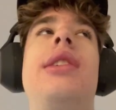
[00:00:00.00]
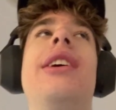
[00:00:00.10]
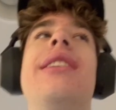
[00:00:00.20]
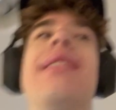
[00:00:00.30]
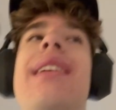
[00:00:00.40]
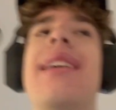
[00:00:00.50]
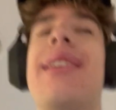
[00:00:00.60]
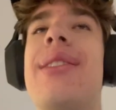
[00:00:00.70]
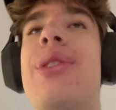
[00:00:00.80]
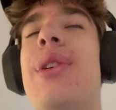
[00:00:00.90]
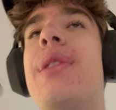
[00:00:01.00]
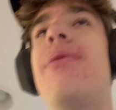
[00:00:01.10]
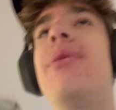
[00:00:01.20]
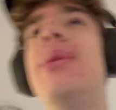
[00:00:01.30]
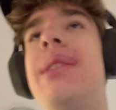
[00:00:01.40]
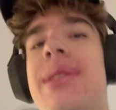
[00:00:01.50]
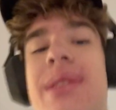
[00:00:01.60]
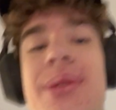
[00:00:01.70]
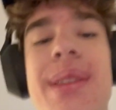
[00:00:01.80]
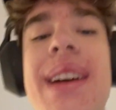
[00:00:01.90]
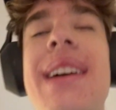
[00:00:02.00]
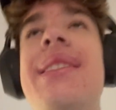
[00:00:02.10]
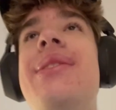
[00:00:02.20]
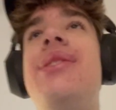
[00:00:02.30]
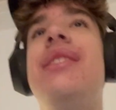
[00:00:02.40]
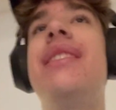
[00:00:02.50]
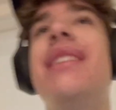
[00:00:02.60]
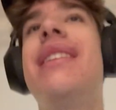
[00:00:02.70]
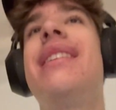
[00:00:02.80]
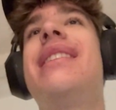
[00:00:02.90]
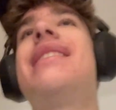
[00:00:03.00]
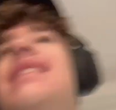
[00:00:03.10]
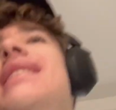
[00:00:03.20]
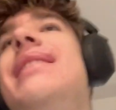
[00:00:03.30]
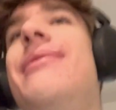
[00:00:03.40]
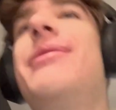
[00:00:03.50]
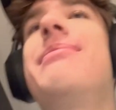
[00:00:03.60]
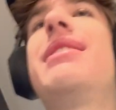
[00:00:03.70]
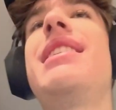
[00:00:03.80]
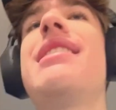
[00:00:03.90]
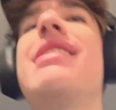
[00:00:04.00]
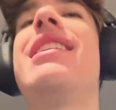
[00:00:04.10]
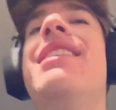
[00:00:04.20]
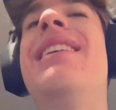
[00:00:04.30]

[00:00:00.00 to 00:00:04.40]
to cook food and create energy. And then from there,